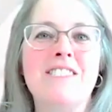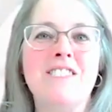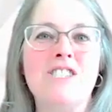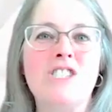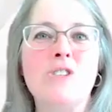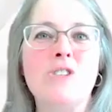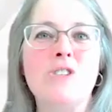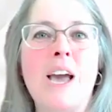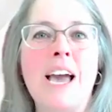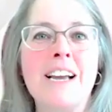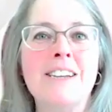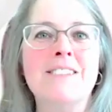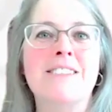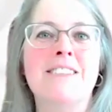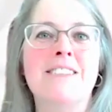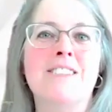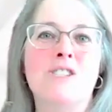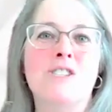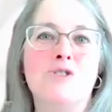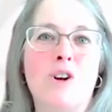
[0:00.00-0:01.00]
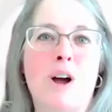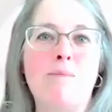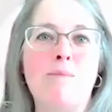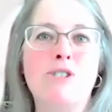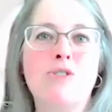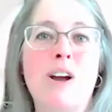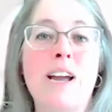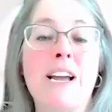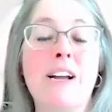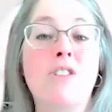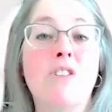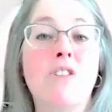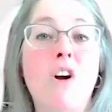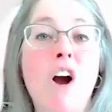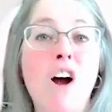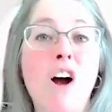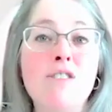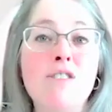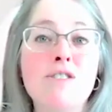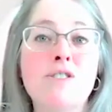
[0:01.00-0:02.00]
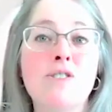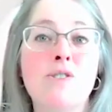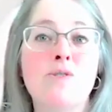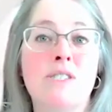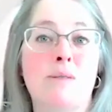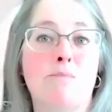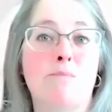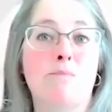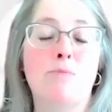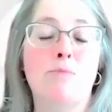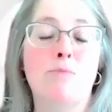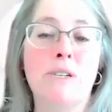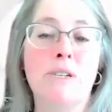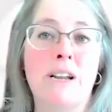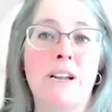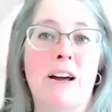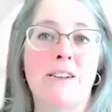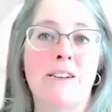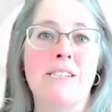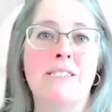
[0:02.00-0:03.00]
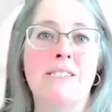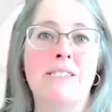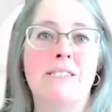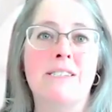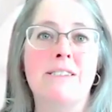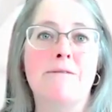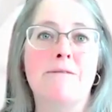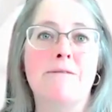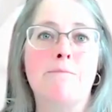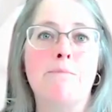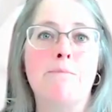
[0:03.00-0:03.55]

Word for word: to exit the drama triangle are also simple, but not easy.